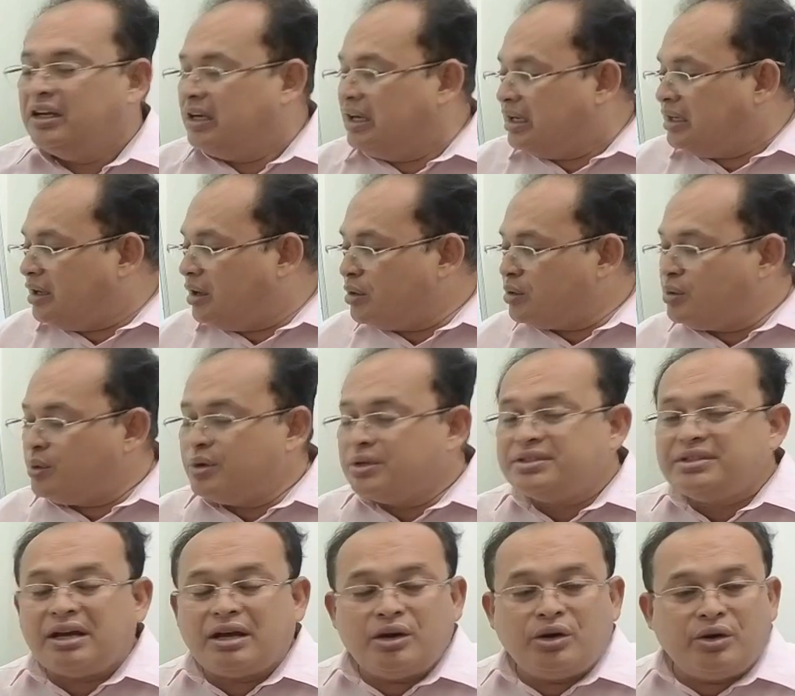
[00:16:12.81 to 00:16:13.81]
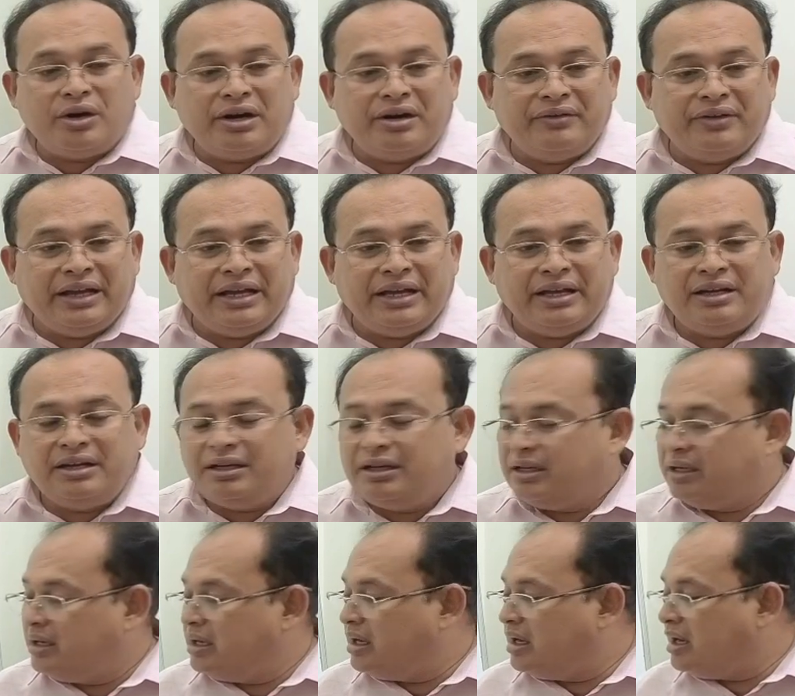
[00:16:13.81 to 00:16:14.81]
Now goods are loaded where?
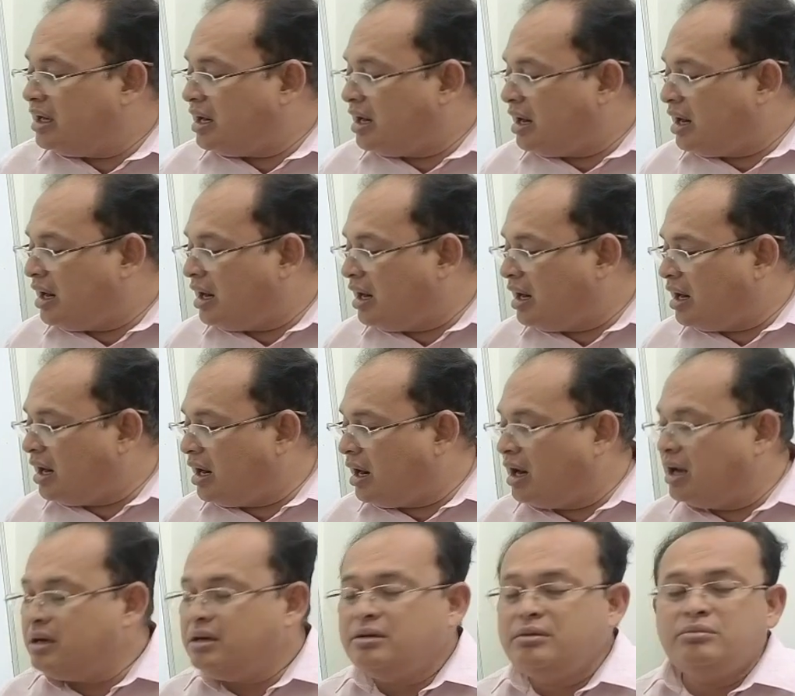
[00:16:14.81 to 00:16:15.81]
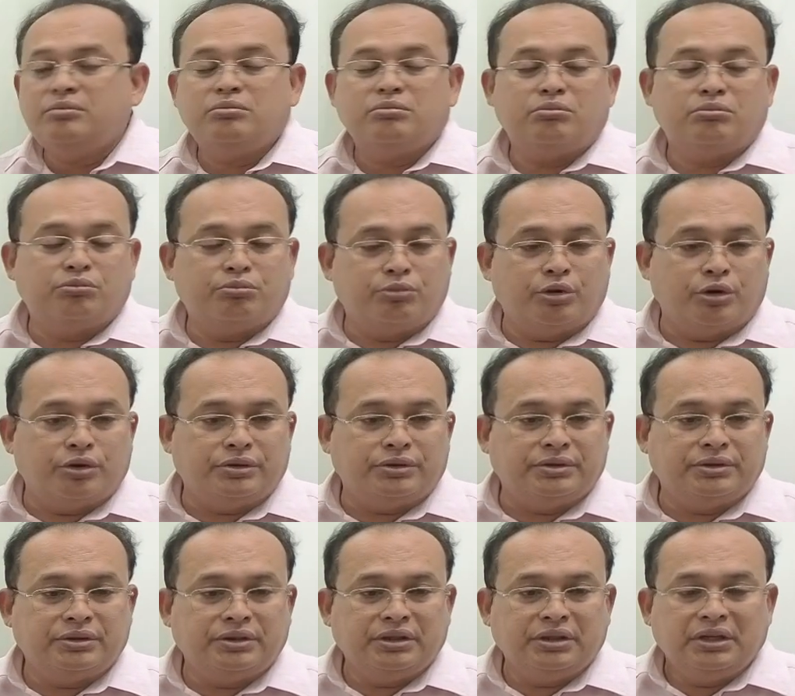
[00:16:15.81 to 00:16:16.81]
On board,
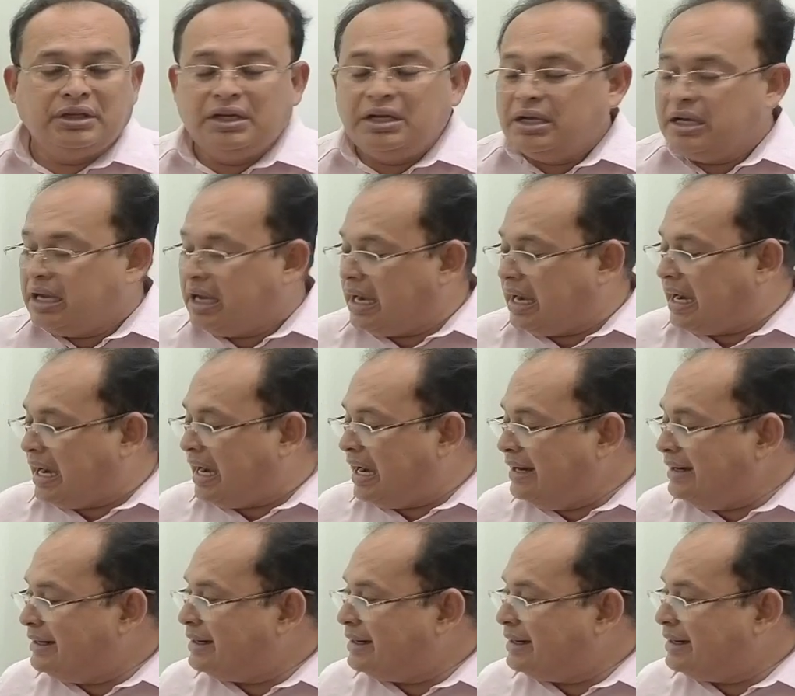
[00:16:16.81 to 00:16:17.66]
and